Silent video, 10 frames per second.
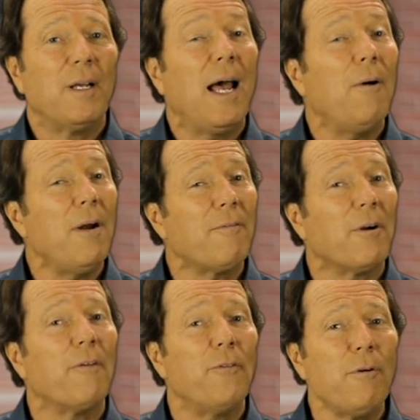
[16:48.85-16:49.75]

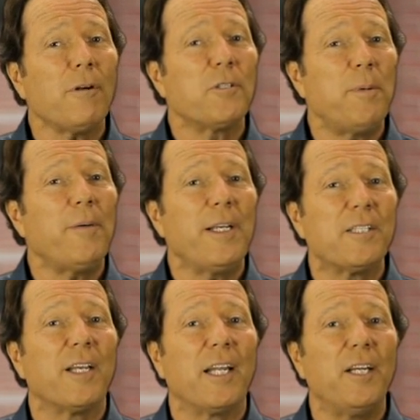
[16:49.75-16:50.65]
However, if you're
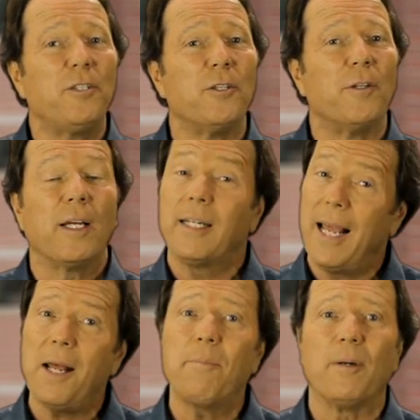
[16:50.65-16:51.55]
experiencing an issue that
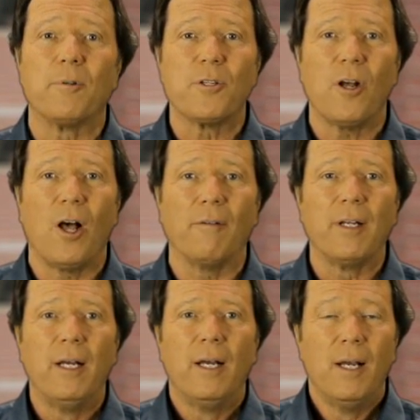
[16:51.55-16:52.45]
can't be resolved,
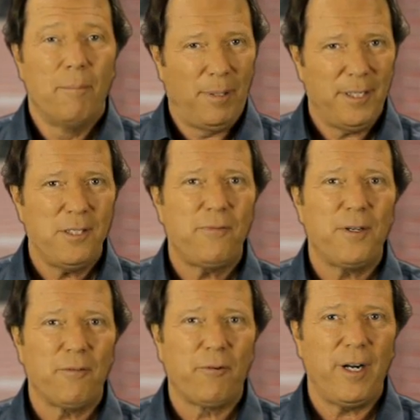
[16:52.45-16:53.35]
please
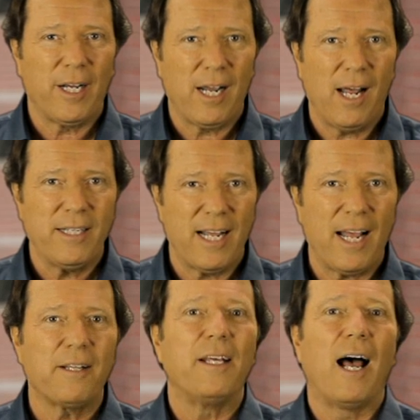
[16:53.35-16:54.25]
feel free to
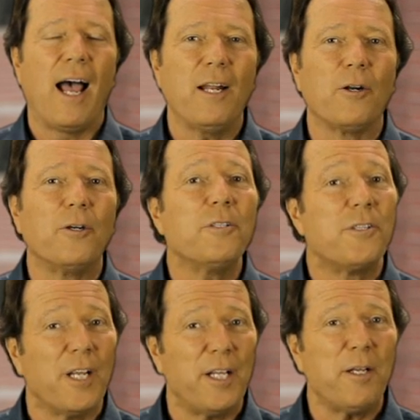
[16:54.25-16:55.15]
contact the iLearn
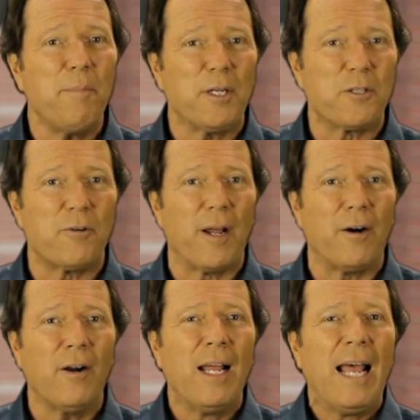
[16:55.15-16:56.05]
City
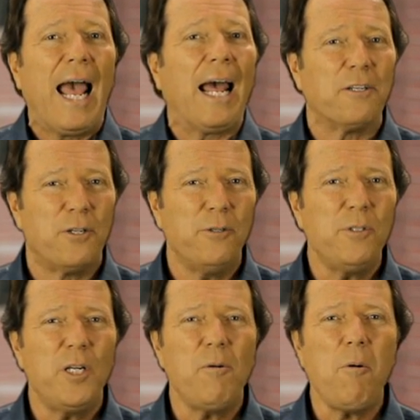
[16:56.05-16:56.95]
Administrator at
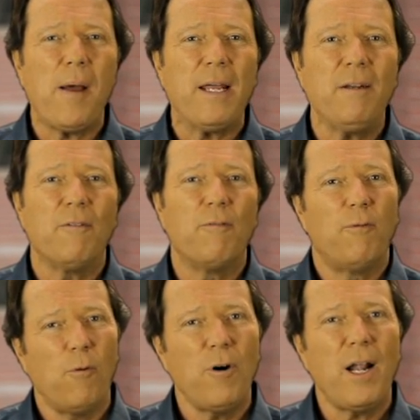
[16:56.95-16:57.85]

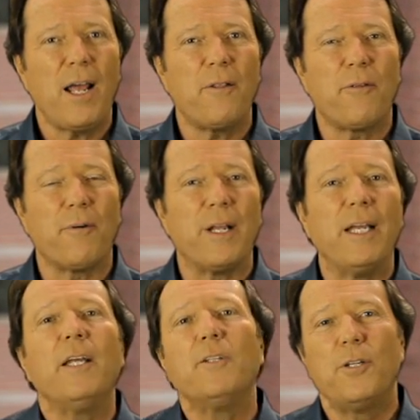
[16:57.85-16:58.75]

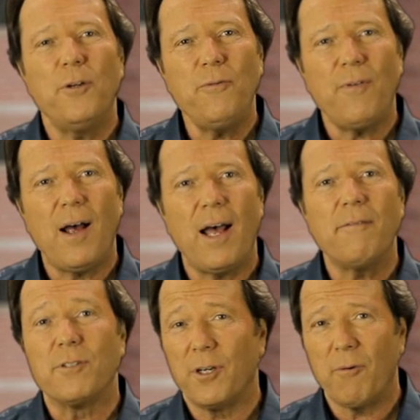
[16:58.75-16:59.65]

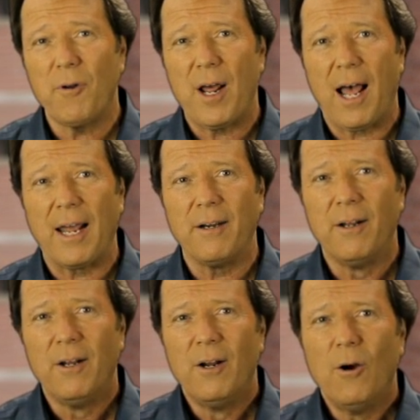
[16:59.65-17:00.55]
208-493-2509
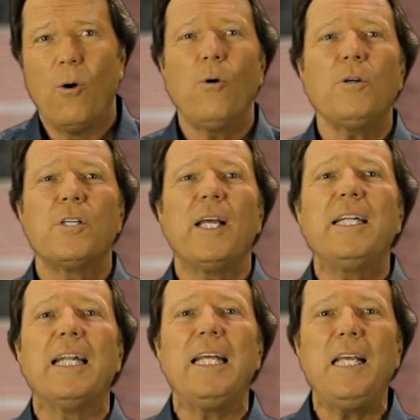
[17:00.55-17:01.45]
or
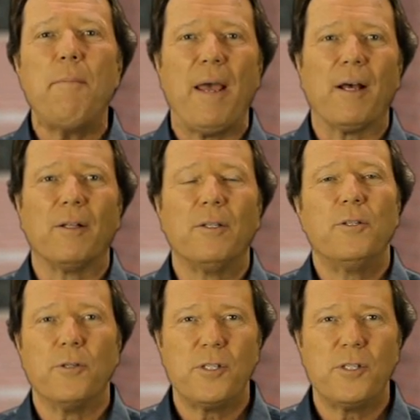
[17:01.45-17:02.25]
send an email to